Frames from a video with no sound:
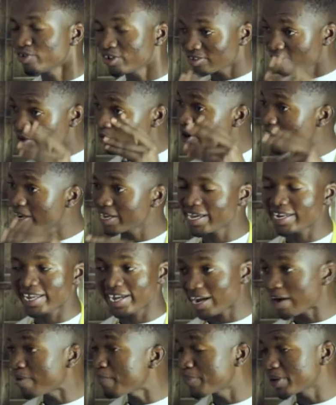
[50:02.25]
You're still working at
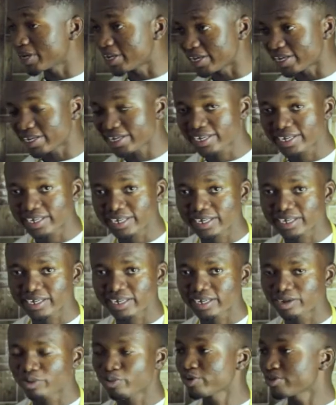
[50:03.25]
a company,
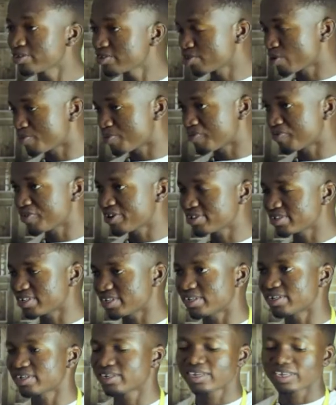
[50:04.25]
which is your
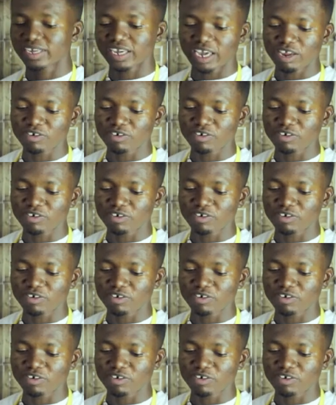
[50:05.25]
profession,